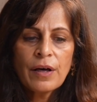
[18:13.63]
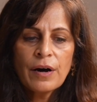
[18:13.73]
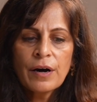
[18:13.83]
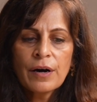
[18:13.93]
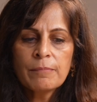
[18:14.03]

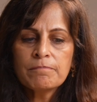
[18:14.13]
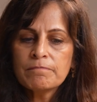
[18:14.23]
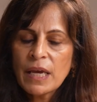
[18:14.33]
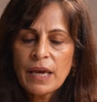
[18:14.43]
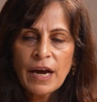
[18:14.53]

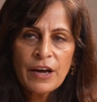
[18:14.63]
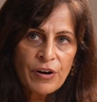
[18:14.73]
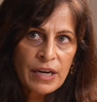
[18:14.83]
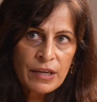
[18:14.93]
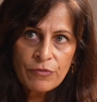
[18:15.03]

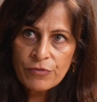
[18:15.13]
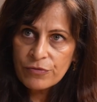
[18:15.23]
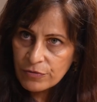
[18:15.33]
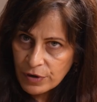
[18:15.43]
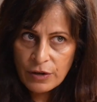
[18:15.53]
AI-ready
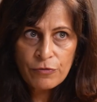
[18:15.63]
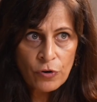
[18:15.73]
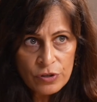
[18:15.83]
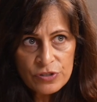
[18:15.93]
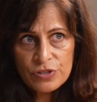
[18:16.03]

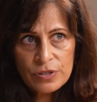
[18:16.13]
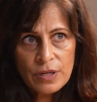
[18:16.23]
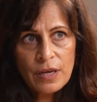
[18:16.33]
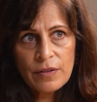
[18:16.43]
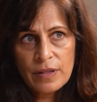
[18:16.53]
workforce,
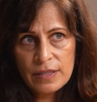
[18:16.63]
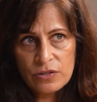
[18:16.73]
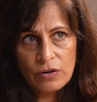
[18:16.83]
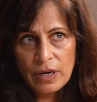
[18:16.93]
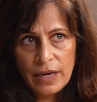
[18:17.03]
that's
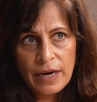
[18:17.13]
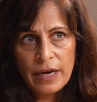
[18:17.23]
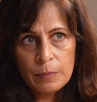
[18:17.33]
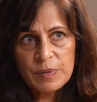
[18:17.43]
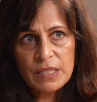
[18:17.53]
your AI
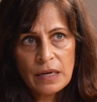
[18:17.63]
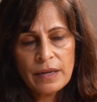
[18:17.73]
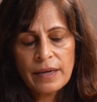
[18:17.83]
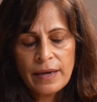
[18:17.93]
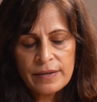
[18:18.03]

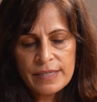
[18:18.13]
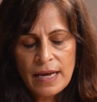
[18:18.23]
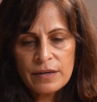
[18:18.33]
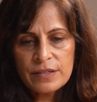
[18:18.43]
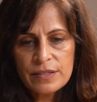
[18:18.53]
upskilling and
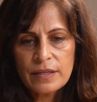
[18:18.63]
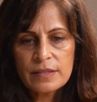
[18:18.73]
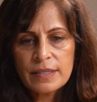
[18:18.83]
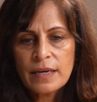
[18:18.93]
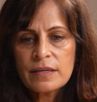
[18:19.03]
talent
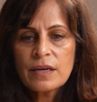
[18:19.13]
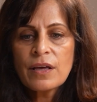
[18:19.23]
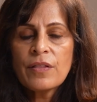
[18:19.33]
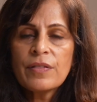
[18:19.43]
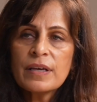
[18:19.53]
skill set.
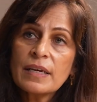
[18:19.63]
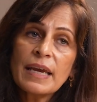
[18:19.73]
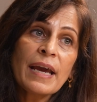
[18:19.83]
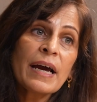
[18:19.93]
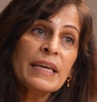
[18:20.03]
There's
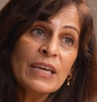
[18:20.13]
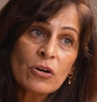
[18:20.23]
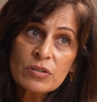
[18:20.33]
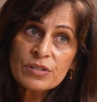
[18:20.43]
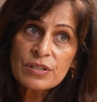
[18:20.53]
the AI
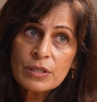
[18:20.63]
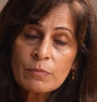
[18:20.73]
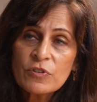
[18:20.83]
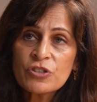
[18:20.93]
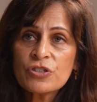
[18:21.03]

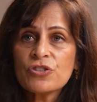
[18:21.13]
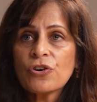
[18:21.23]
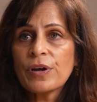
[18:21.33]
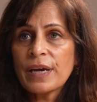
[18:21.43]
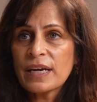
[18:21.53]
ecosystem, which is
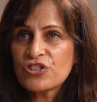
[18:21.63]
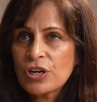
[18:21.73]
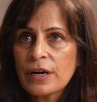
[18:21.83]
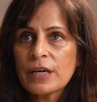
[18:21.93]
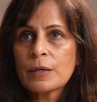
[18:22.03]
your AI
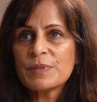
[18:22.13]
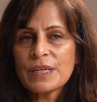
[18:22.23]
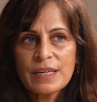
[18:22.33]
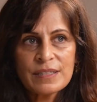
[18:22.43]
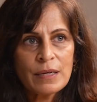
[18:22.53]
startups
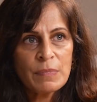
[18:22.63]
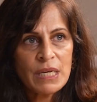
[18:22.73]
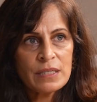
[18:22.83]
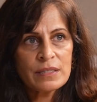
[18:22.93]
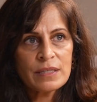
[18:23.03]
and
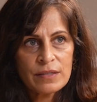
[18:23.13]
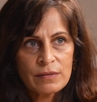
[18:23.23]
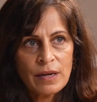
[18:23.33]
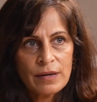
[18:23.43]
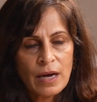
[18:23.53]
SMEs
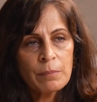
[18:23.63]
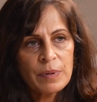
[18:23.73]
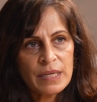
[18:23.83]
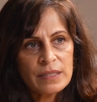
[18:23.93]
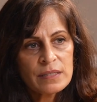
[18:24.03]
and
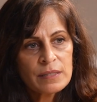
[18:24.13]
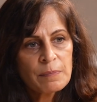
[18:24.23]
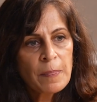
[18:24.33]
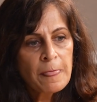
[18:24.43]
companies.